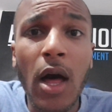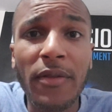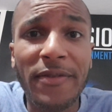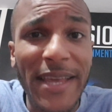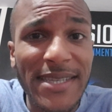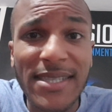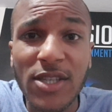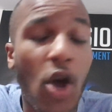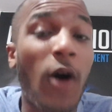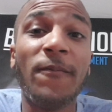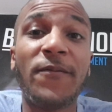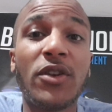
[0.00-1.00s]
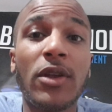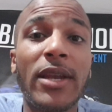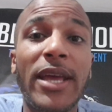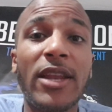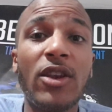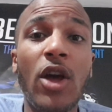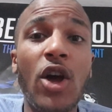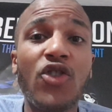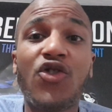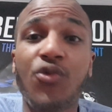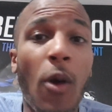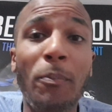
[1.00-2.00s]
this confident in
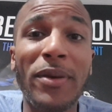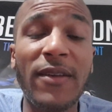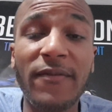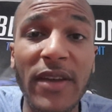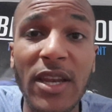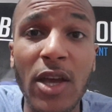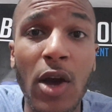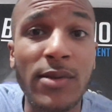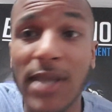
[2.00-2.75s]
dropping videos.